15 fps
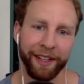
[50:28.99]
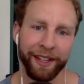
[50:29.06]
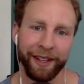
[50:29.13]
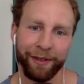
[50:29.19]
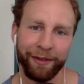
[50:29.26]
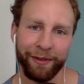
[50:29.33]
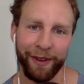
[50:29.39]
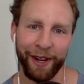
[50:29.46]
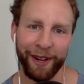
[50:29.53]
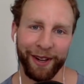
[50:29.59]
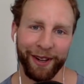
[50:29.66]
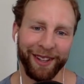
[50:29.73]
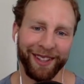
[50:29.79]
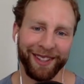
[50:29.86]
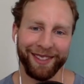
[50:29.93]

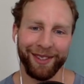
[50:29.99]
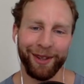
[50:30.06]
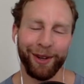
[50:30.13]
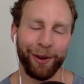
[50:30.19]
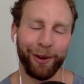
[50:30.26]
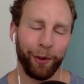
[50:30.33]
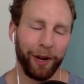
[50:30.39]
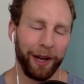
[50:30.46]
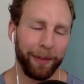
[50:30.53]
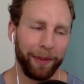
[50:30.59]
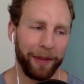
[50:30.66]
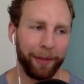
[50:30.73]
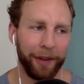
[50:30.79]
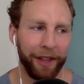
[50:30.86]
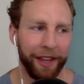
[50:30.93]
Nice. So what I mean by
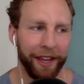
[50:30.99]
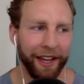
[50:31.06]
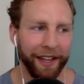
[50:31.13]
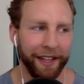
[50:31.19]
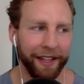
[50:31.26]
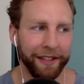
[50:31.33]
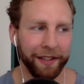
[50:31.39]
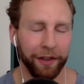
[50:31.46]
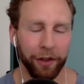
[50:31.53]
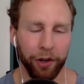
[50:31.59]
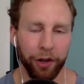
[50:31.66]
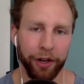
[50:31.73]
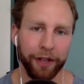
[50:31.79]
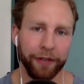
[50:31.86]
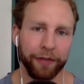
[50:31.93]
that is
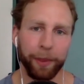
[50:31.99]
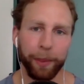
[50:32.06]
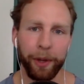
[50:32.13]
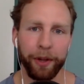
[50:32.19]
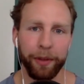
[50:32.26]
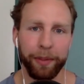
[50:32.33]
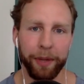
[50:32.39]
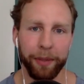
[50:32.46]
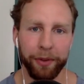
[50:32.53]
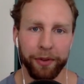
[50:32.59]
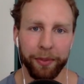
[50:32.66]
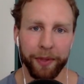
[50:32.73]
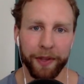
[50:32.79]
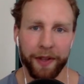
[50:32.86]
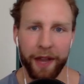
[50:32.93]
learning from other people's
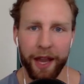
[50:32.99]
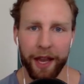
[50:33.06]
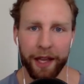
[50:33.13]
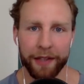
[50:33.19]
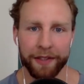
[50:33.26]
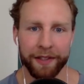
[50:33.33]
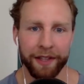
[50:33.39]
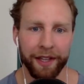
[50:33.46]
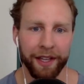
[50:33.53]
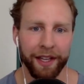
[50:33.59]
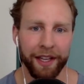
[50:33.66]
mistakes. Nice.